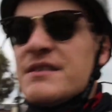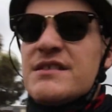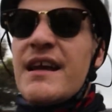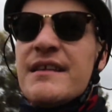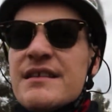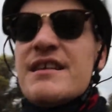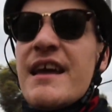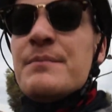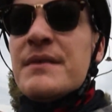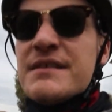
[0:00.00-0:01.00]
say, the
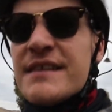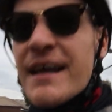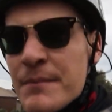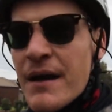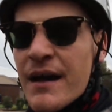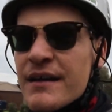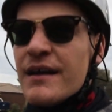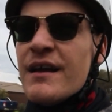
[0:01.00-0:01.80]
10% mark.